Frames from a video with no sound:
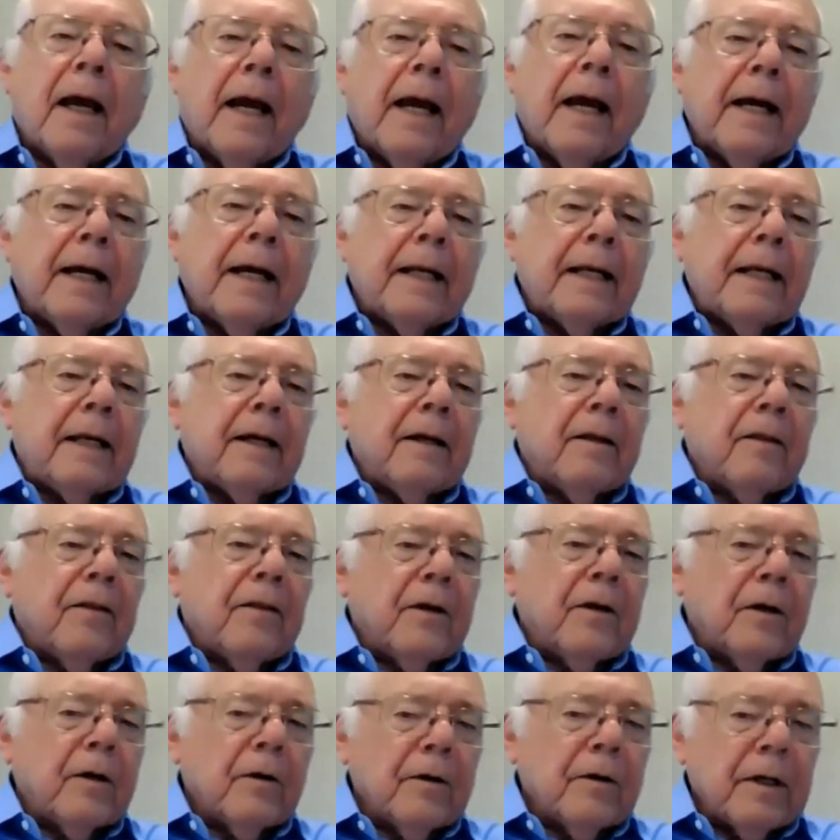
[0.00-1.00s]
And
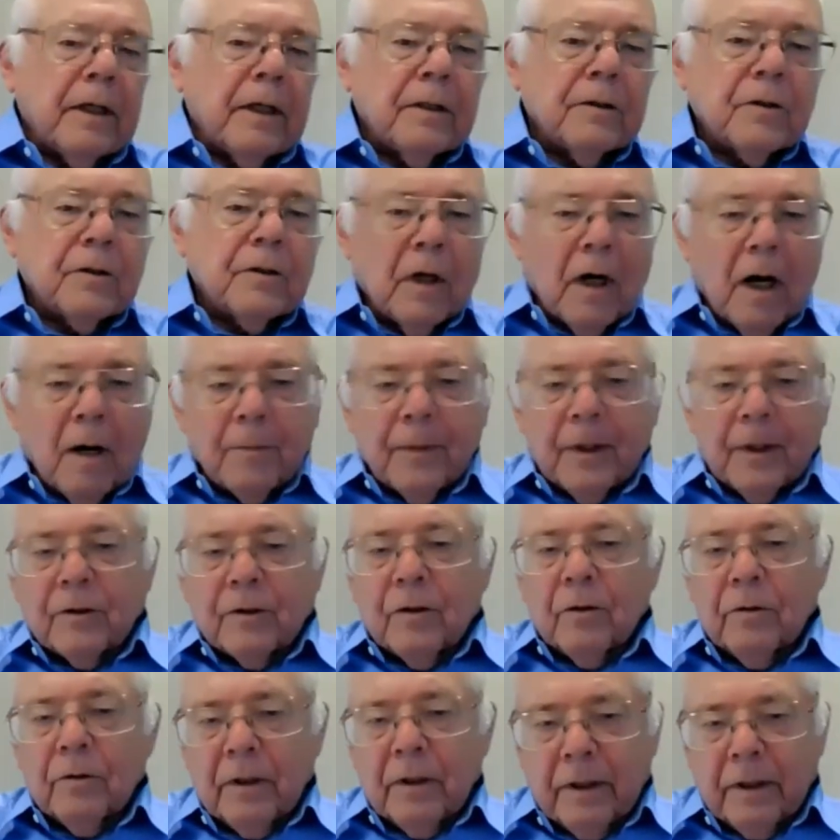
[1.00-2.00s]
there is an
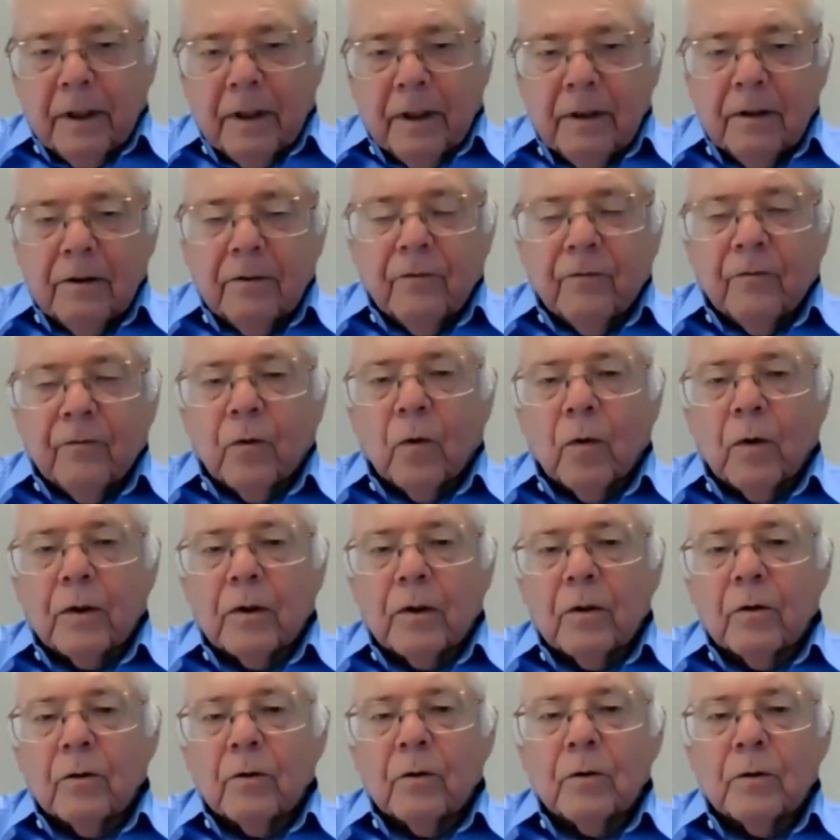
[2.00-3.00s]
opportunity for
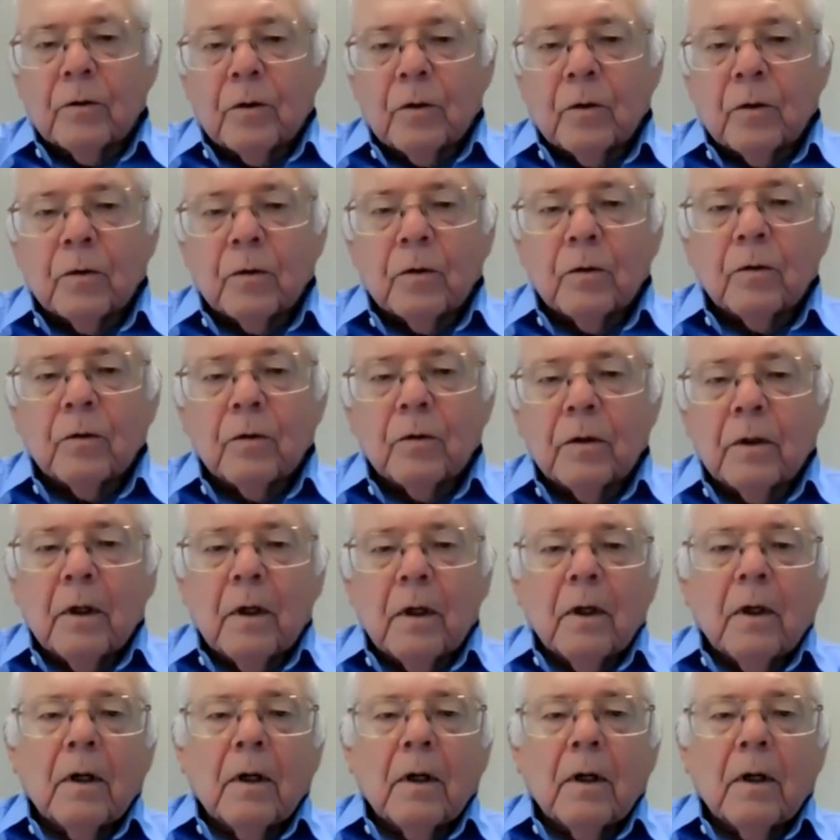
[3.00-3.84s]
you to